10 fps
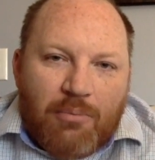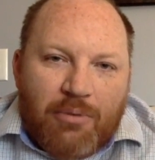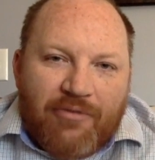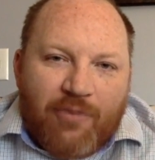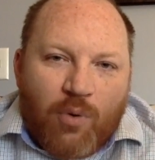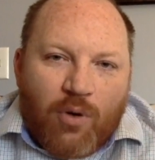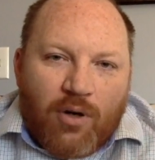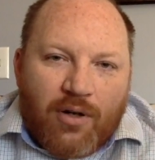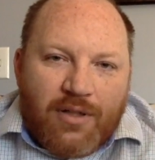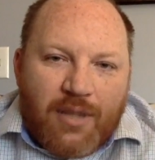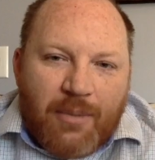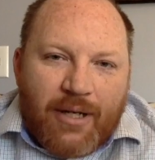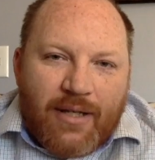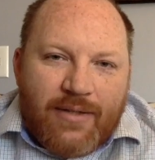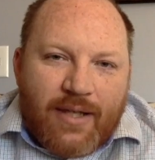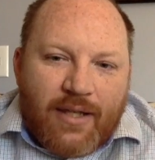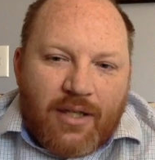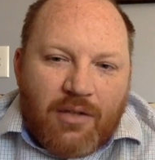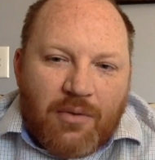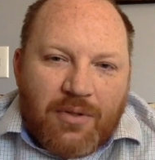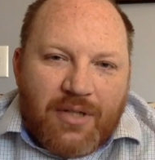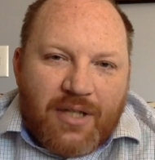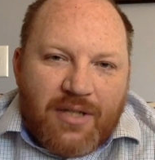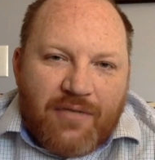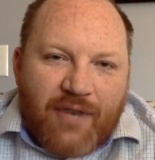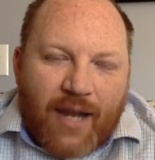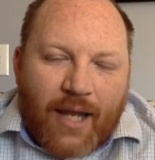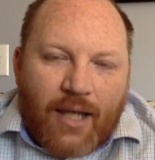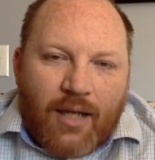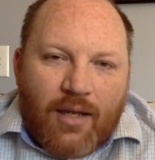before someone had said that you were schizophrenic."